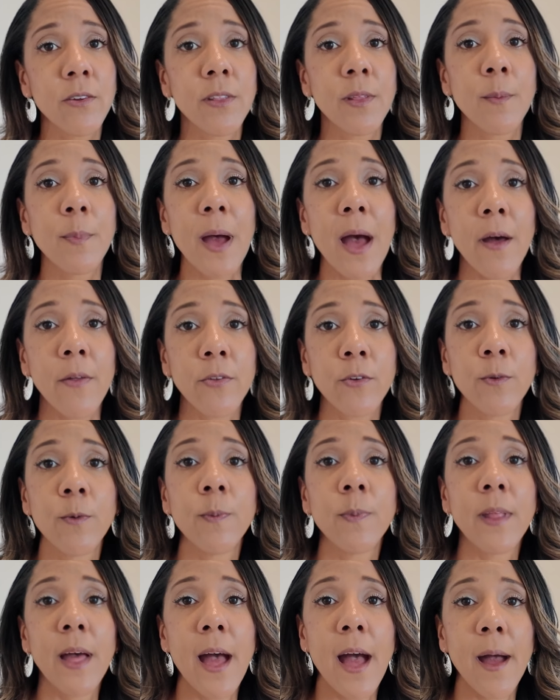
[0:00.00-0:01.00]
the bathroom
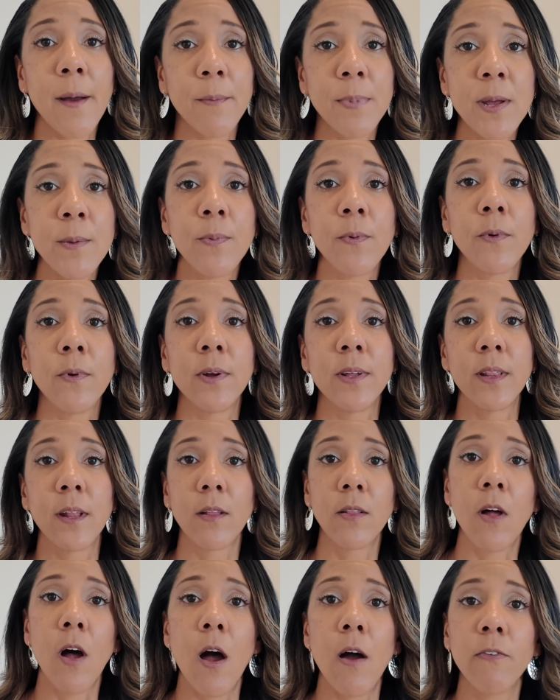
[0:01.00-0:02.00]
that people in the
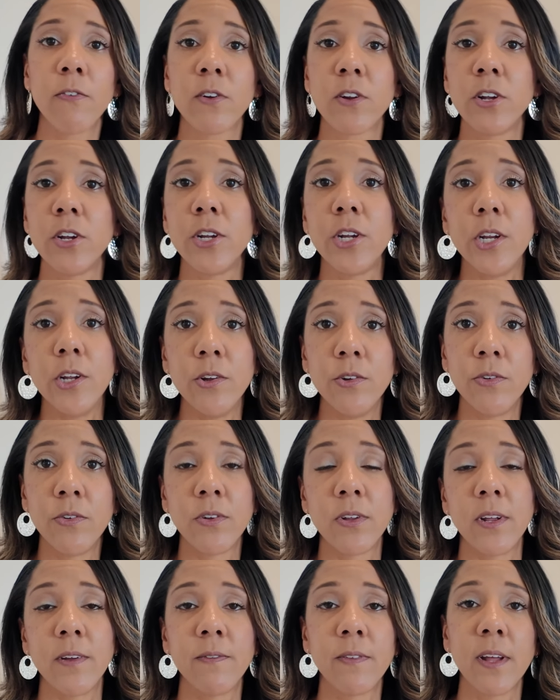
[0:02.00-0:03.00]
loft could use
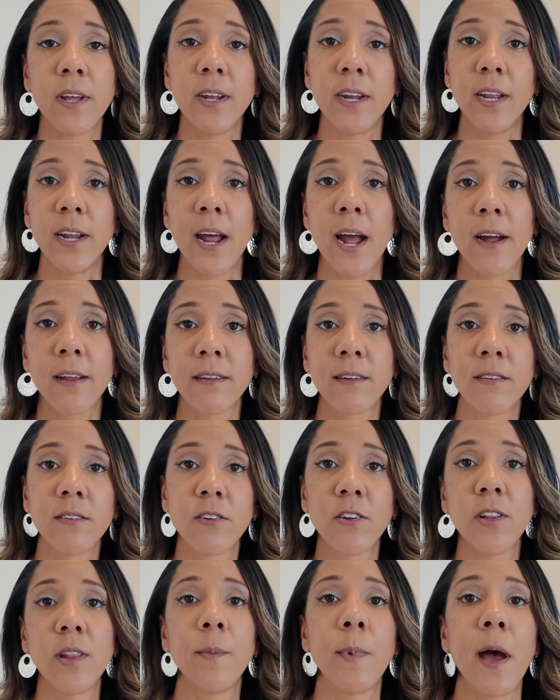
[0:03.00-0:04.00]
if they need access
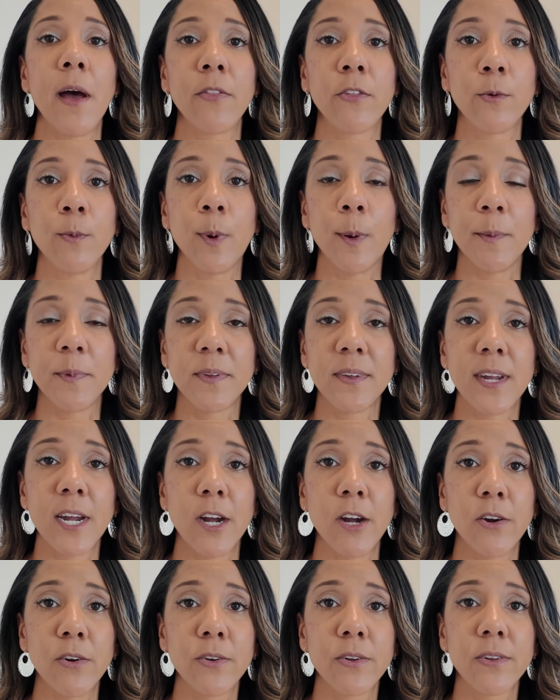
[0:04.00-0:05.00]
to the bathroom
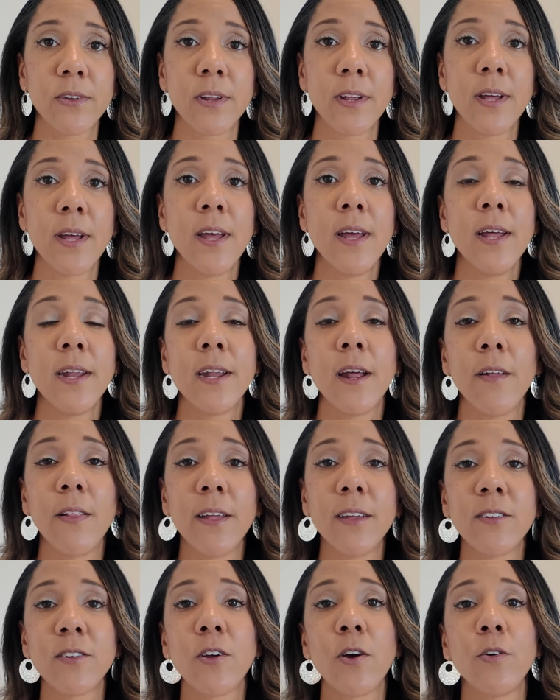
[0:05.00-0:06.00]
upstairs. Now
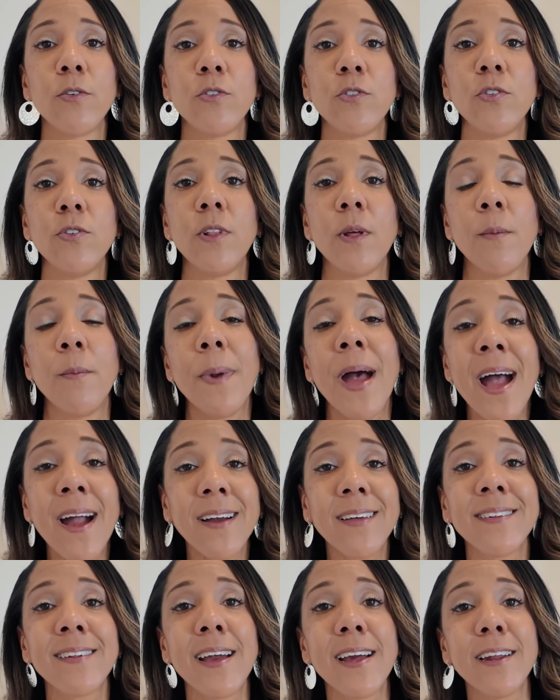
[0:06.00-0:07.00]
let's go to the back
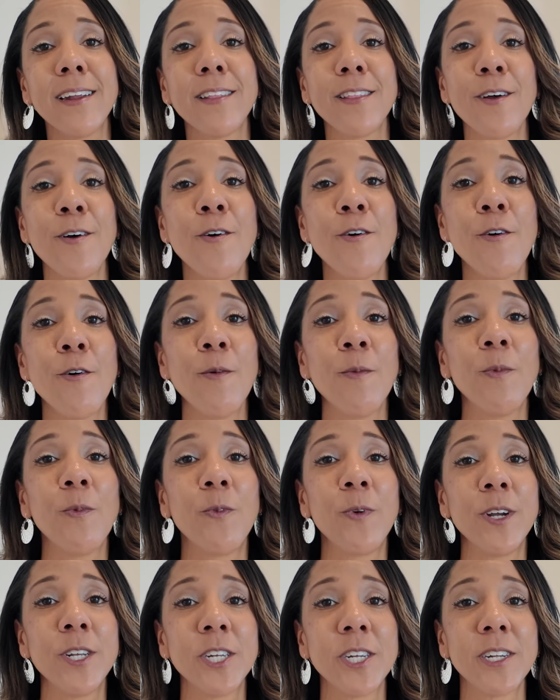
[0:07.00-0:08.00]
side of the home,
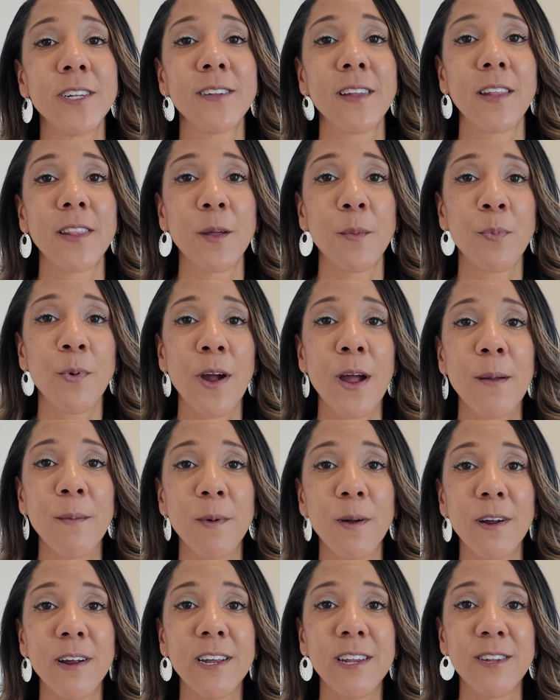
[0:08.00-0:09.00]
which is the
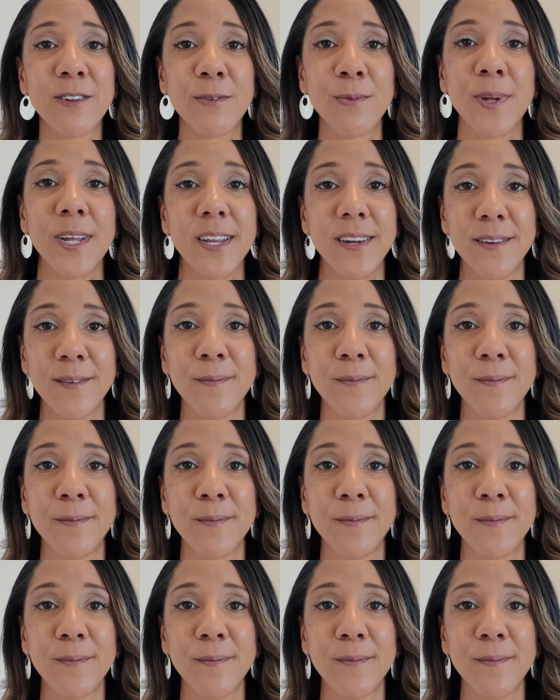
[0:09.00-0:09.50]
primary suite.